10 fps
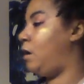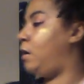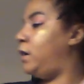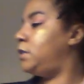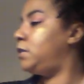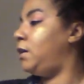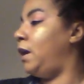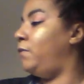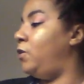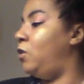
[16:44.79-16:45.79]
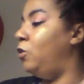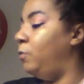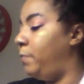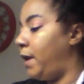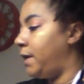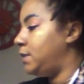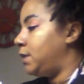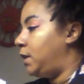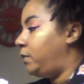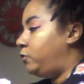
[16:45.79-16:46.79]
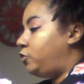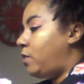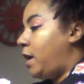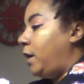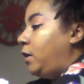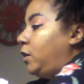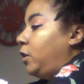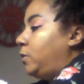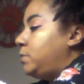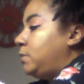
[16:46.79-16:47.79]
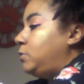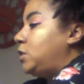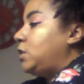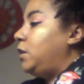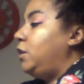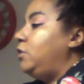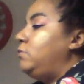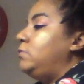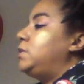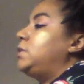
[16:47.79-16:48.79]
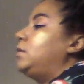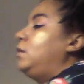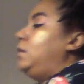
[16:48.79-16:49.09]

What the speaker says: Alright, so I have a whole basket of dried herbs. I'm just going to use